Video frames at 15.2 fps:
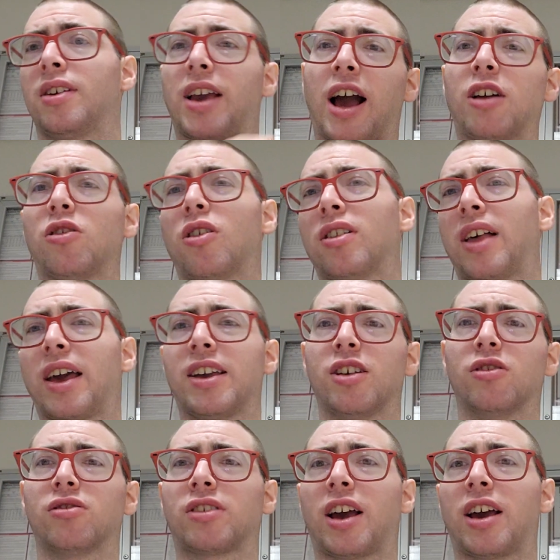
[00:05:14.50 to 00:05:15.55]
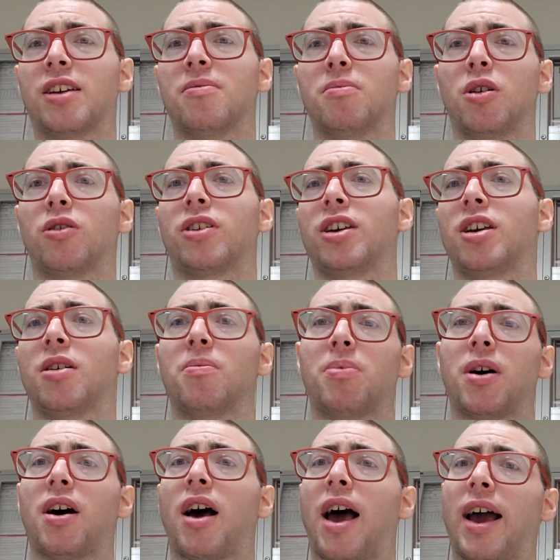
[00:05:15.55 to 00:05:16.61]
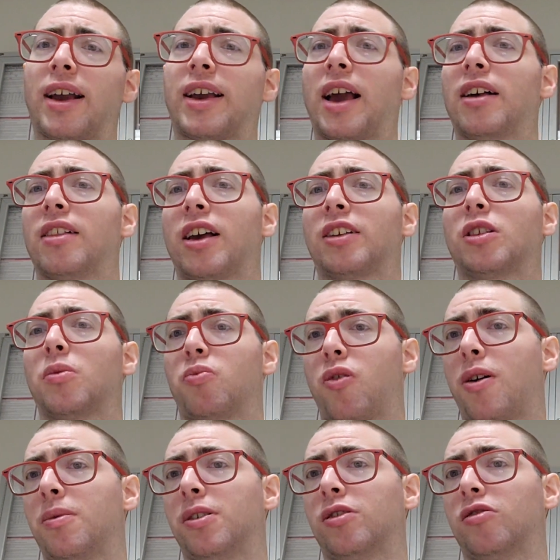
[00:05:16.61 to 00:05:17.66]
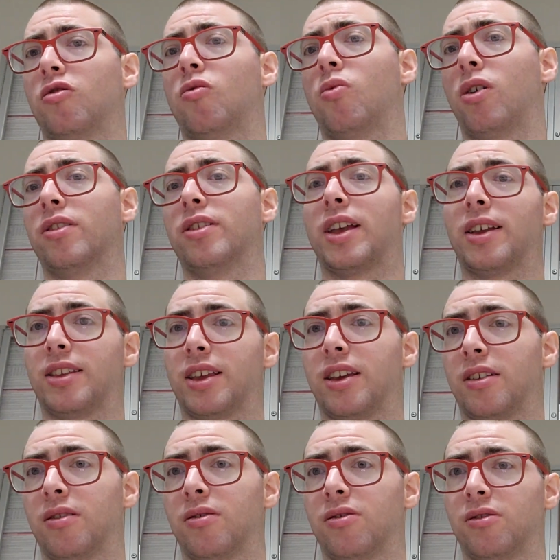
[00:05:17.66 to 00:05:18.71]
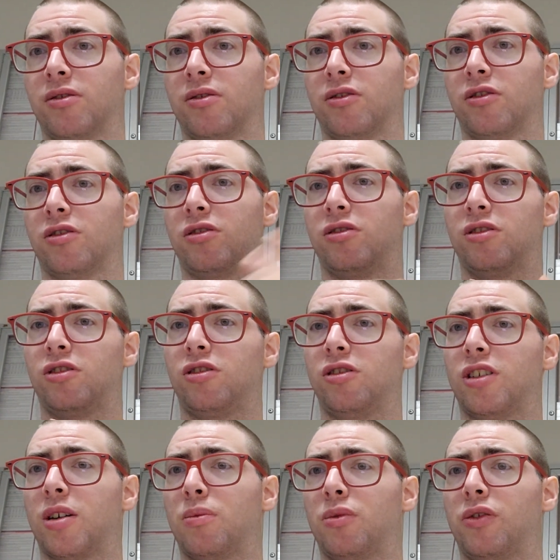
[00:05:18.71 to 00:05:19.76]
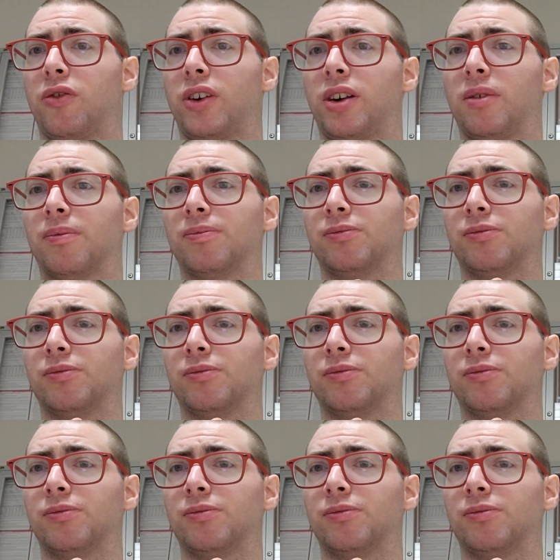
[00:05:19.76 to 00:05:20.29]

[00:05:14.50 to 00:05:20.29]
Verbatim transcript: Yeah, I know like it was kind of milking it, but I kind of like the premise of what they did to that movie